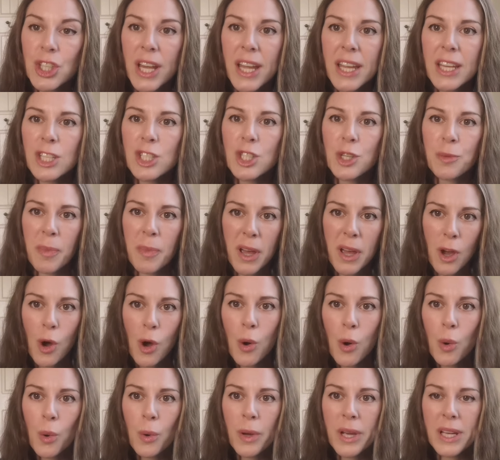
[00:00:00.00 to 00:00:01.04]
changed my
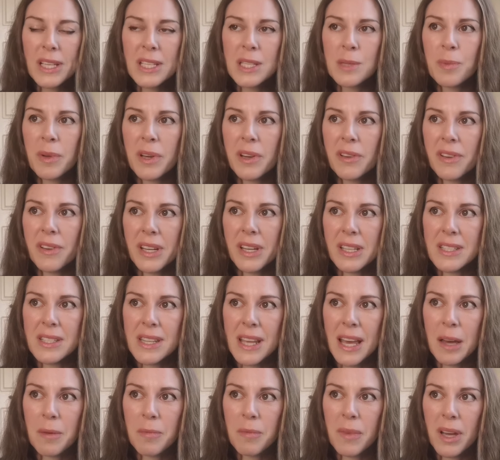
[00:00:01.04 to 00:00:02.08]
whole
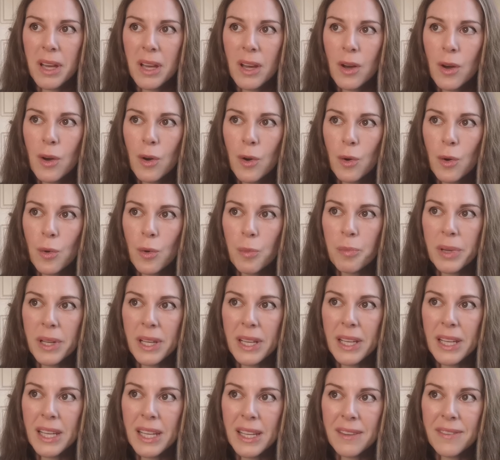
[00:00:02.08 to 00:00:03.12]
experience and my whole
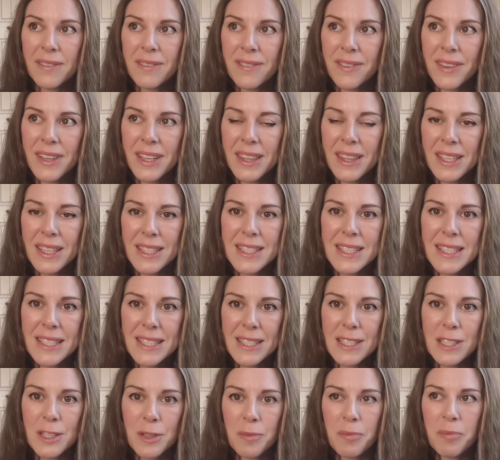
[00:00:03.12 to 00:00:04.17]
belief in the
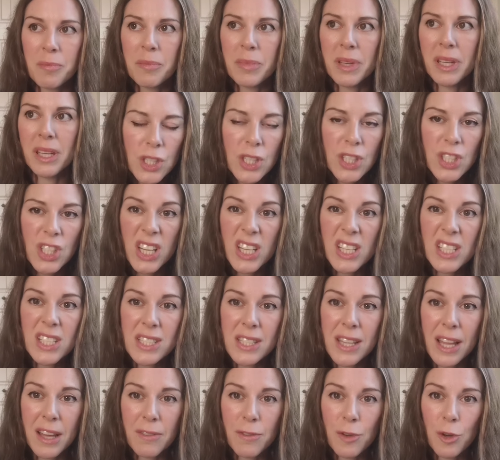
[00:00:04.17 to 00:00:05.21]
system. She
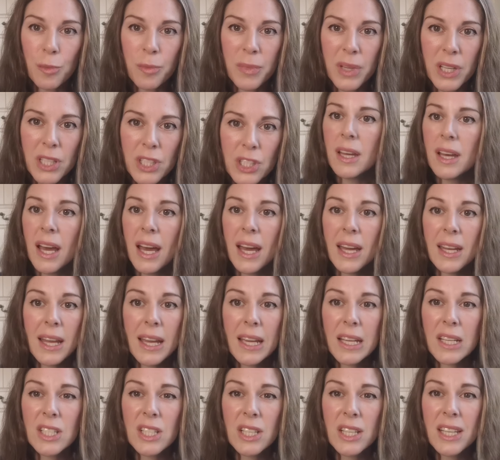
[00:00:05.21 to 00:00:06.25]
changed that for me. And
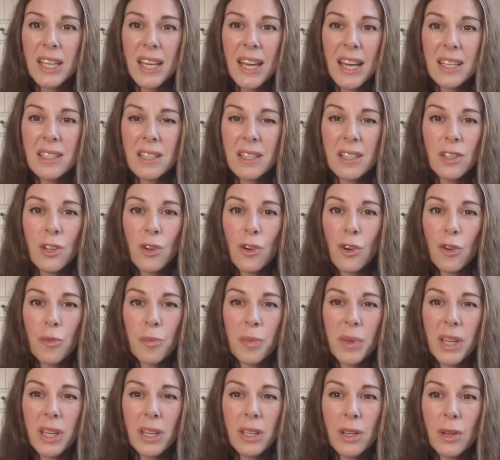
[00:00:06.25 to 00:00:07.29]
actually, had I not
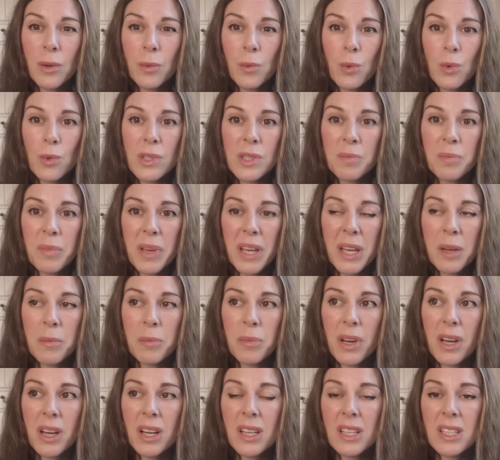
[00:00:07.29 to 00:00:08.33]
have been awarded
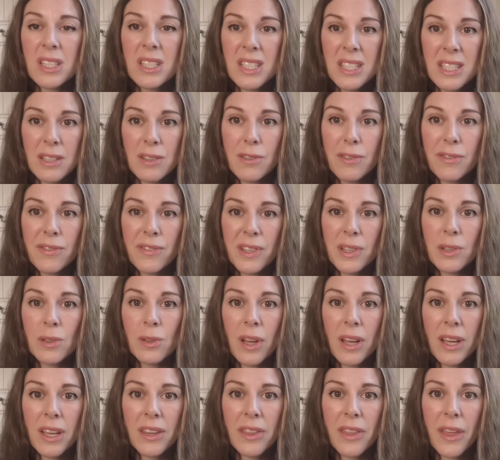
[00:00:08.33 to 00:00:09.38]
PIP, I'd still feel
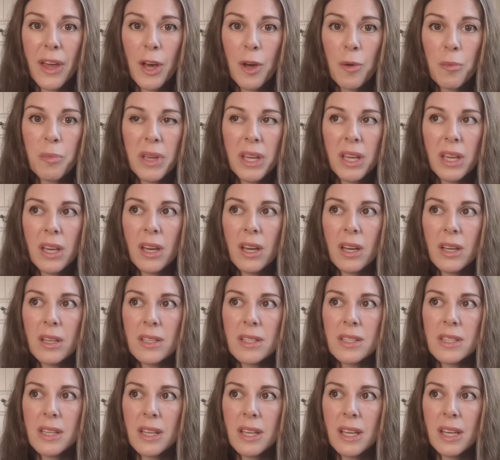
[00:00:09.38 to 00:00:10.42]
like that
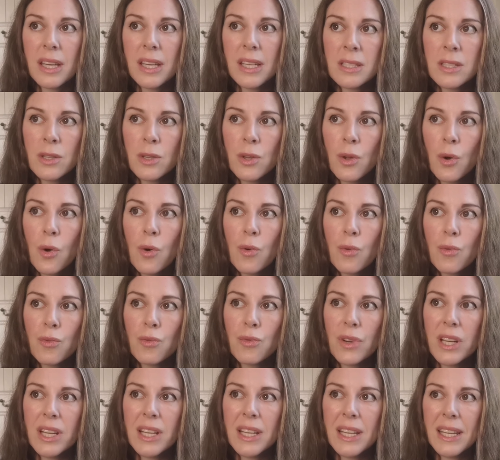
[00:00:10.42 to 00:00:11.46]
because it's not
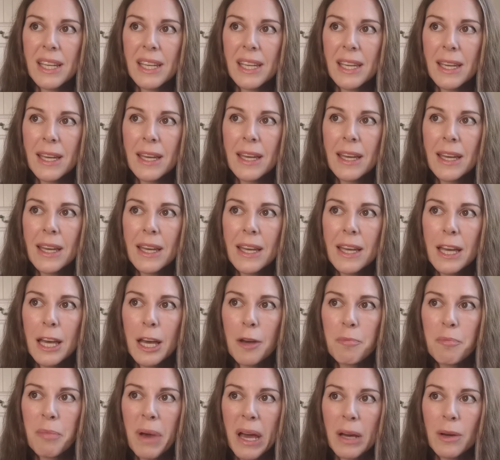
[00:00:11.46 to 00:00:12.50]
really
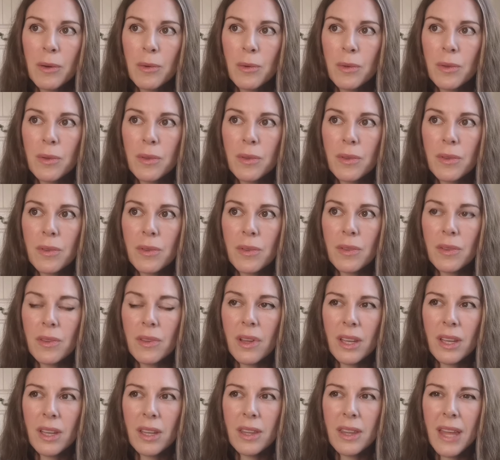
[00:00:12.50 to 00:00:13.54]
about
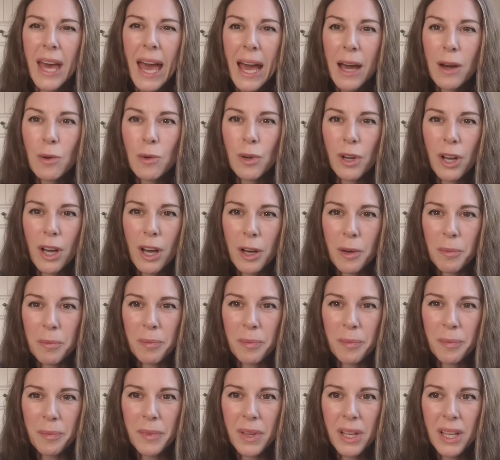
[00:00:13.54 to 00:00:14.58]
the outcome.
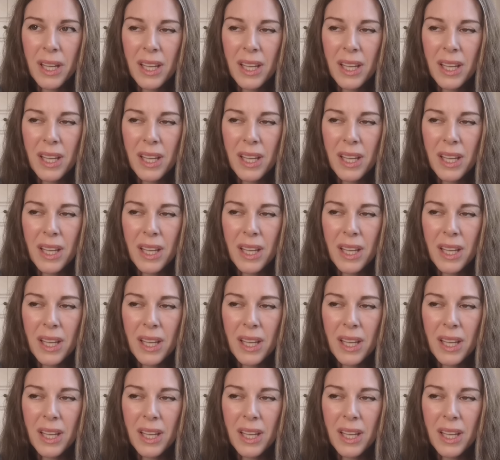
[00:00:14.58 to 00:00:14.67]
